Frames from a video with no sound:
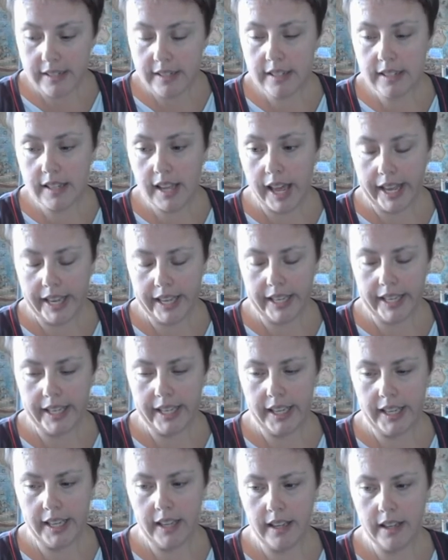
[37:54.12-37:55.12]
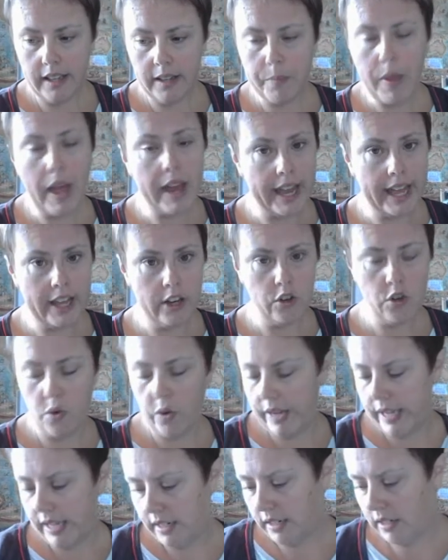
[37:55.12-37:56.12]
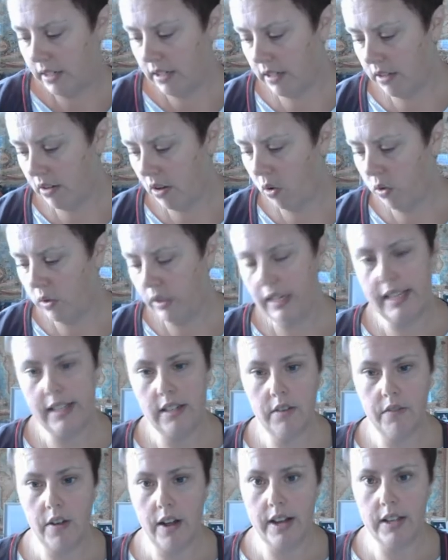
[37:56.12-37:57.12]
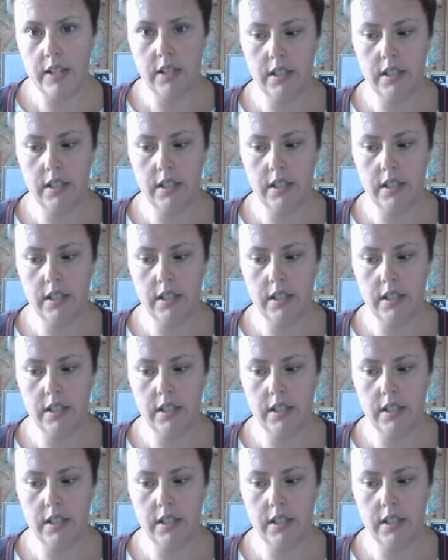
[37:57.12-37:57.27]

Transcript: It is a an Android